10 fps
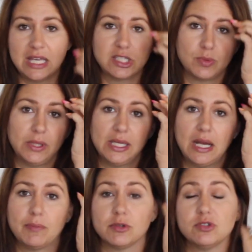It's really an
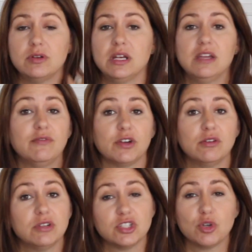opportunity for
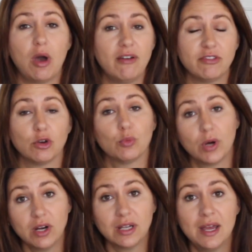you to show off your
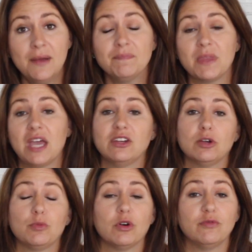work and
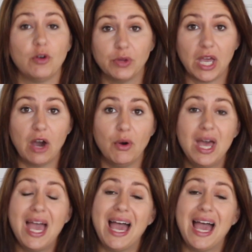your portfolio.